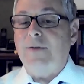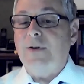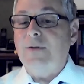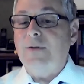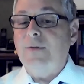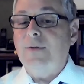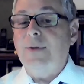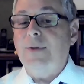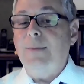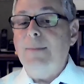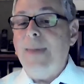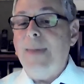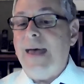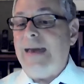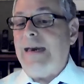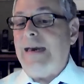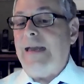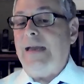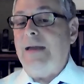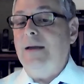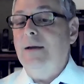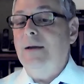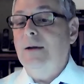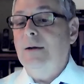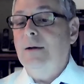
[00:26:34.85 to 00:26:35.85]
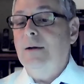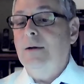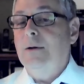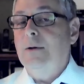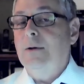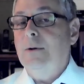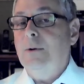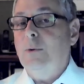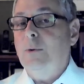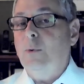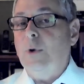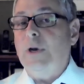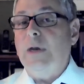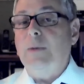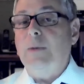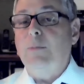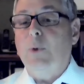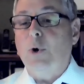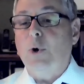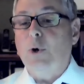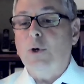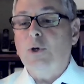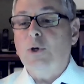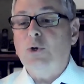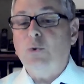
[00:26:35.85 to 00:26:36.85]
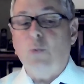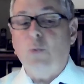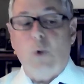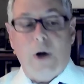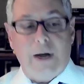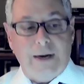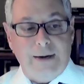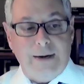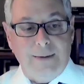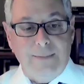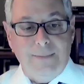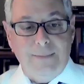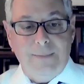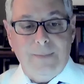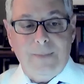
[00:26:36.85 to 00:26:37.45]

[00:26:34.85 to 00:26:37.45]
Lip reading: of the many would emerge one.